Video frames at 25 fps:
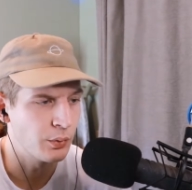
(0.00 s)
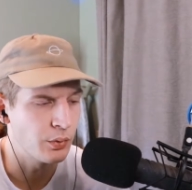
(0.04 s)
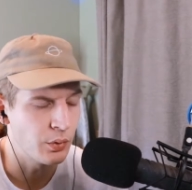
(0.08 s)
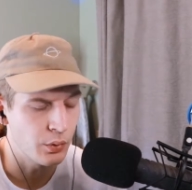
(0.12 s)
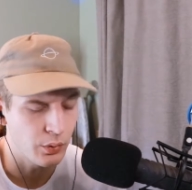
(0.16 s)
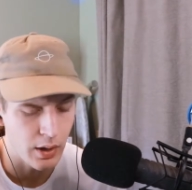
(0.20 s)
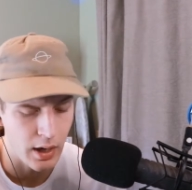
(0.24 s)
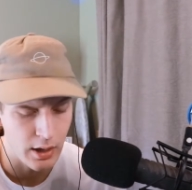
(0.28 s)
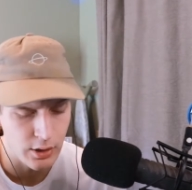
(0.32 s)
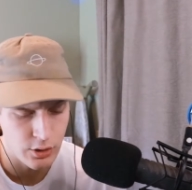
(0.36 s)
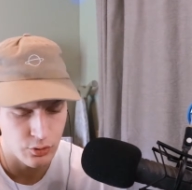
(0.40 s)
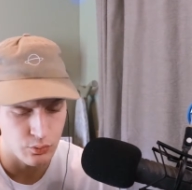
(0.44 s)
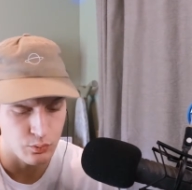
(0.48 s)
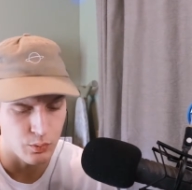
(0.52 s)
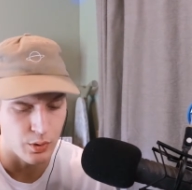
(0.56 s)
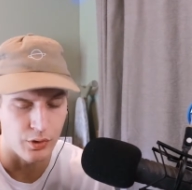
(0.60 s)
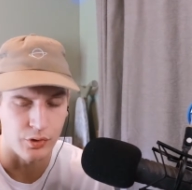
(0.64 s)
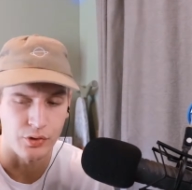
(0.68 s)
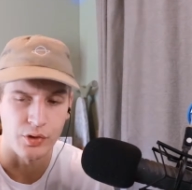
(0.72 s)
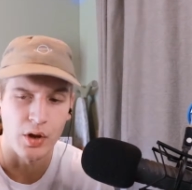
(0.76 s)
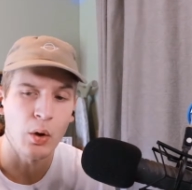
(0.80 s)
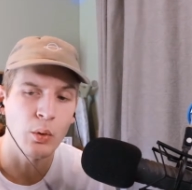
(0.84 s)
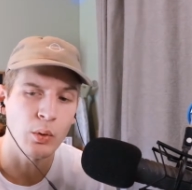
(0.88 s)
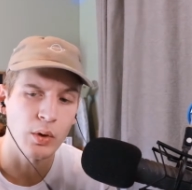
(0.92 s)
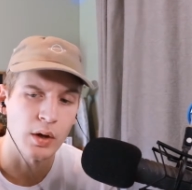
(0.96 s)
location with
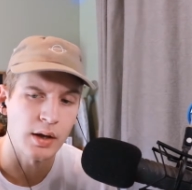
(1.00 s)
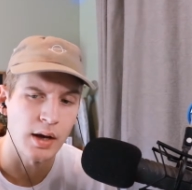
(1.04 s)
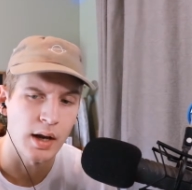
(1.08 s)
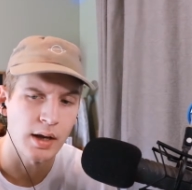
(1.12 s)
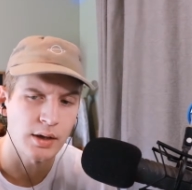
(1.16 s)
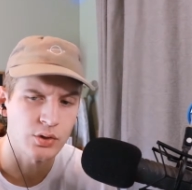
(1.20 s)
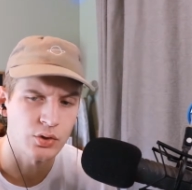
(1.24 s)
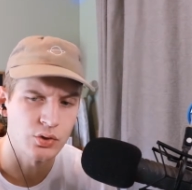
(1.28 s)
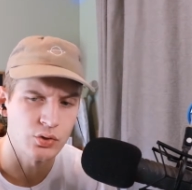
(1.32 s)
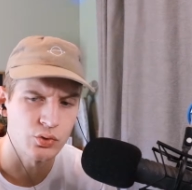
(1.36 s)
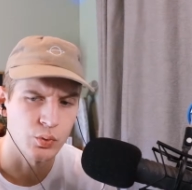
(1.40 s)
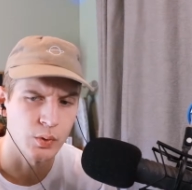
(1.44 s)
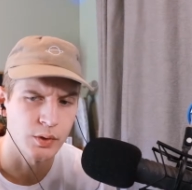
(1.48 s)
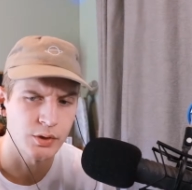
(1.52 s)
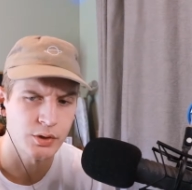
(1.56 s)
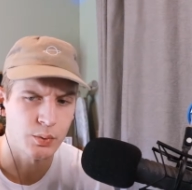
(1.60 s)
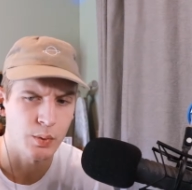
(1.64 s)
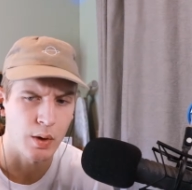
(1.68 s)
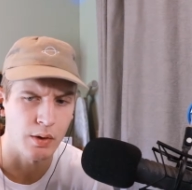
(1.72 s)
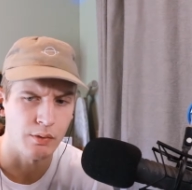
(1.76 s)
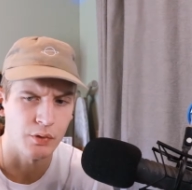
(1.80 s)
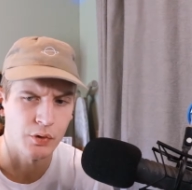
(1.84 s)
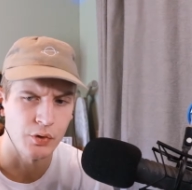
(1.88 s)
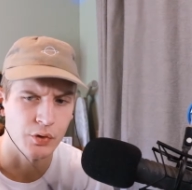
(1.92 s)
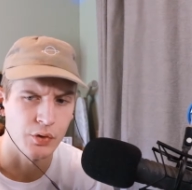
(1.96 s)
no connections
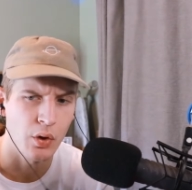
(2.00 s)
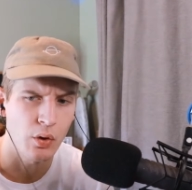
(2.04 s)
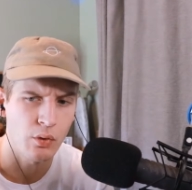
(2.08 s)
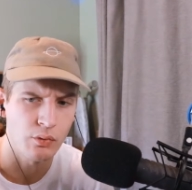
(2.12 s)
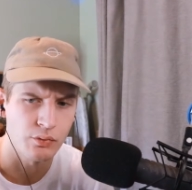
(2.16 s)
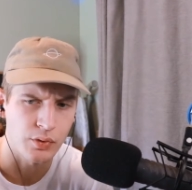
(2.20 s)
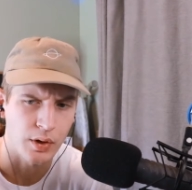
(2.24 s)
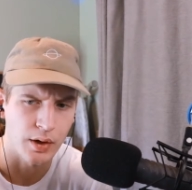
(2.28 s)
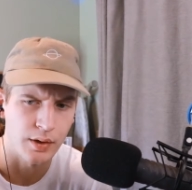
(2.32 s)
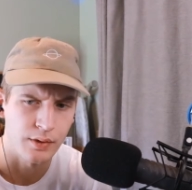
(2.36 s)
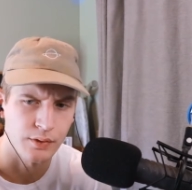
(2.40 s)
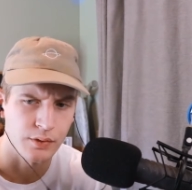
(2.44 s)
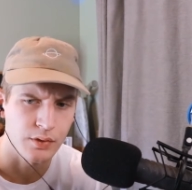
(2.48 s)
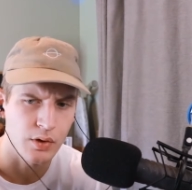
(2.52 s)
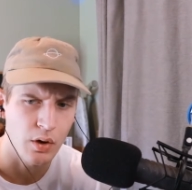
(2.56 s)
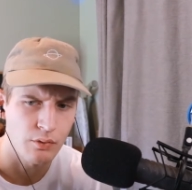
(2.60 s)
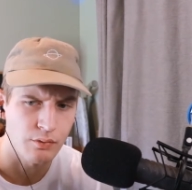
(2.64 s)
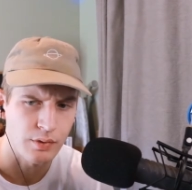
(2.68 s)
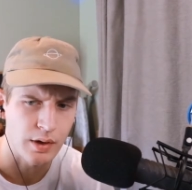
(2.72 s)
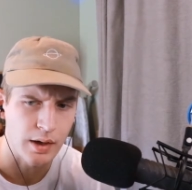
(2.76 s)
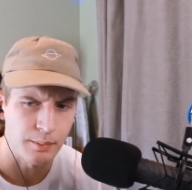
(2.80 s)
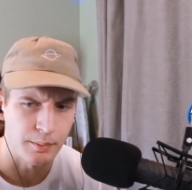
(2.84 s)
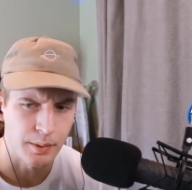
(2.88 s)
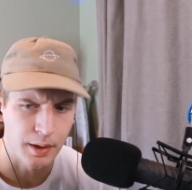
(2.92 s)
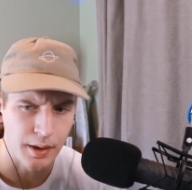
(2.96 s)
whatsoever, no friends, no
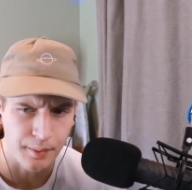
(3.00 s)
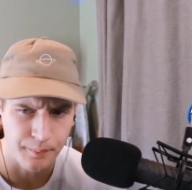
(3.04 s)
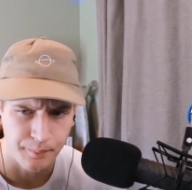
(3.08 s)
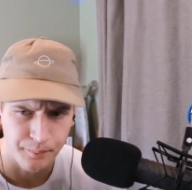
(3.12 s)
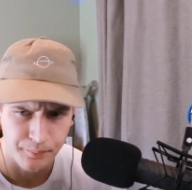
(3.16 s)
family.